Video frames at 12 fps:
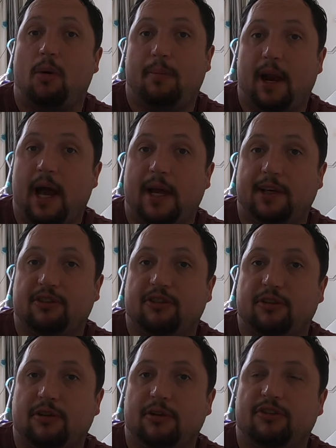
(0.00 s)
place.
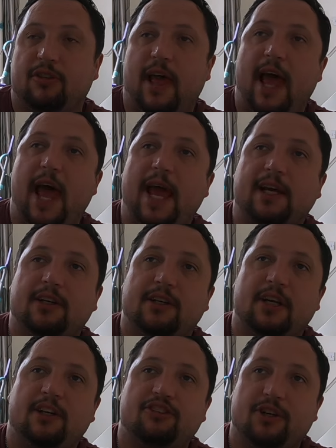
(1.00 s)
So the air
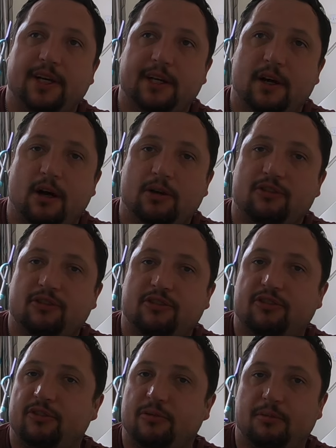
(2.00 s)
conditioning
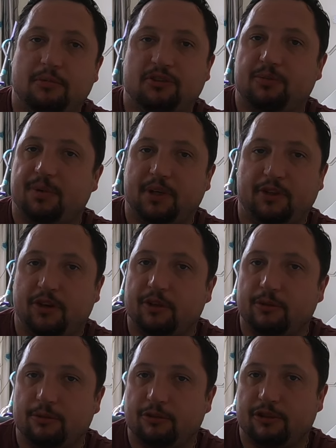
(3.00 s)
costs must be
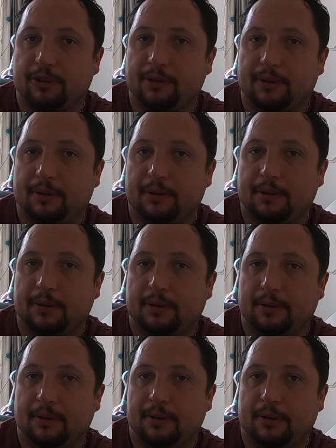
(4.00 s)
huge
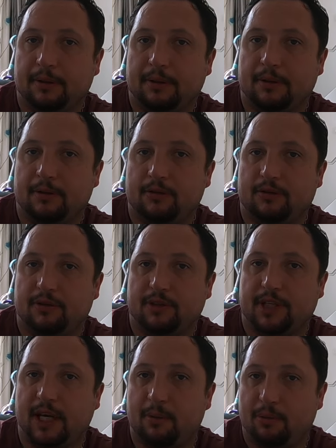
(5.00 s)
to
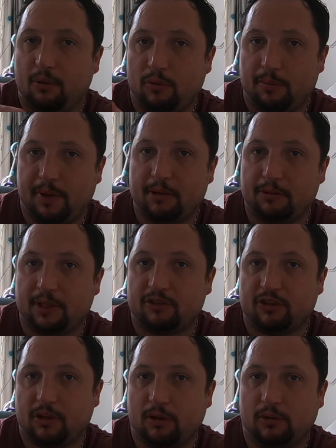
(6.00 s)
keep all the buildings
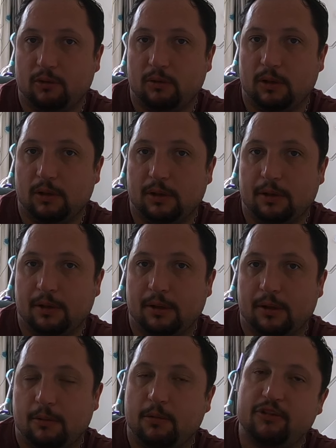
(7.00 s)
cool.
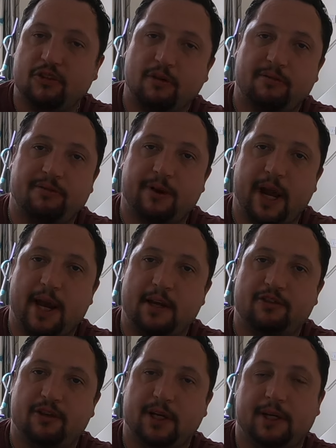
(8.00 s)
Once you've got free
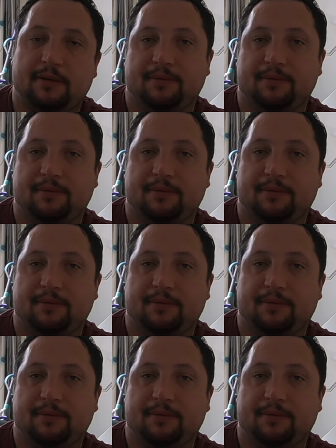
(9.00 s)
energy,